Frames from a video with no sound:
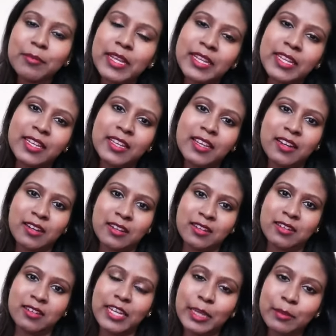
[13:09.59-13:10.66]
My
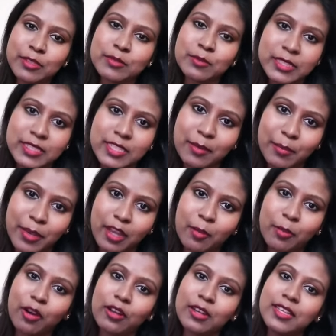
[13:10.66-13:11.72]
uh, name is mystic
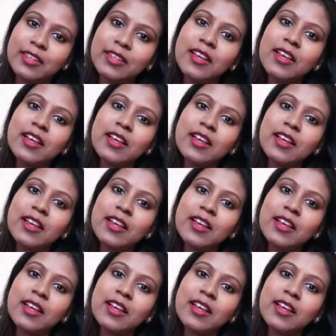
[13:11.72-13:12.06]
makeupholic.